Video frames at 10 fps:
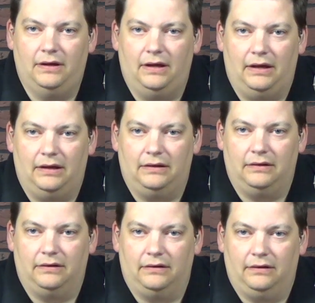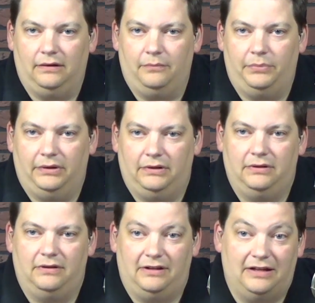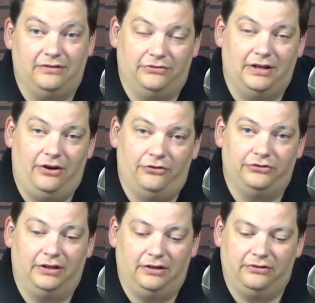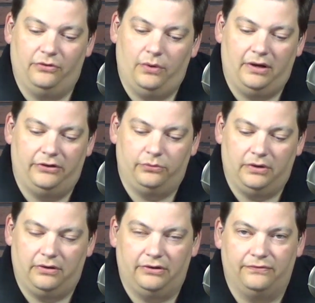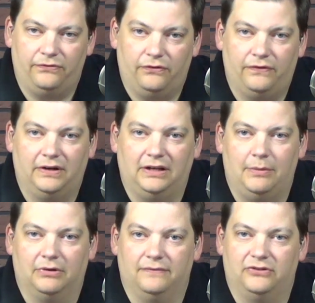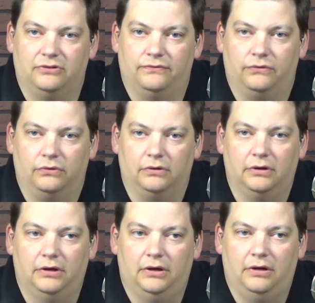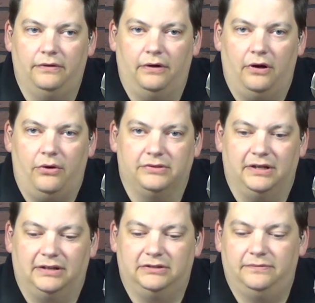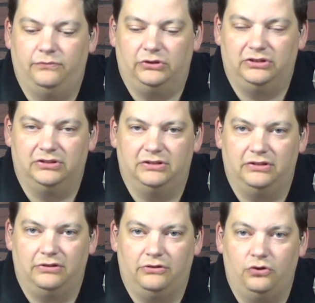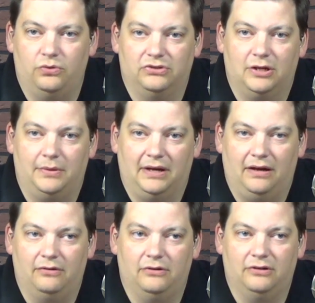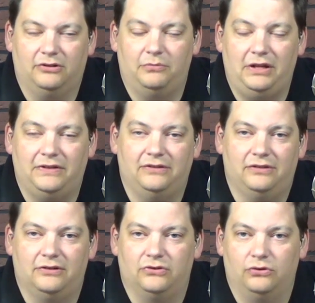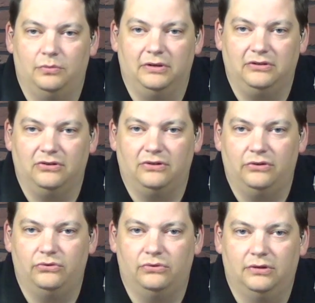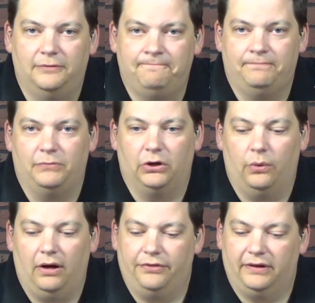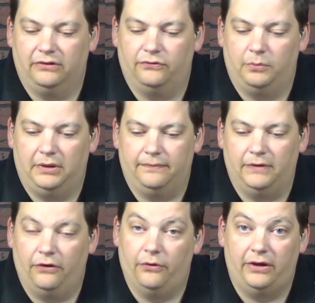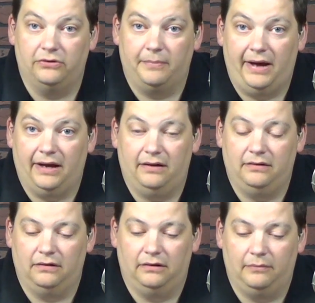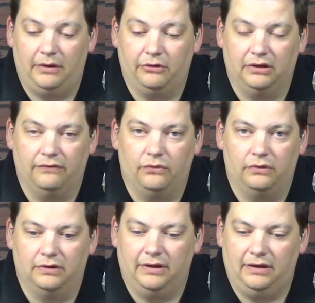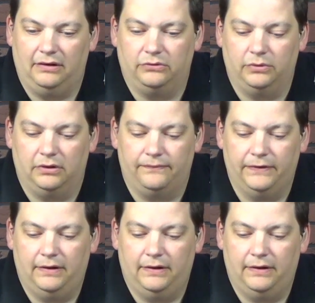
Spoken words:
And but it was kind of interesting as well as the funny naming convention for OS X, which is the new one's coming out. Some neat things in there too, but no big wow things for me. Although I use a Mac, I'm looking forward to that as well.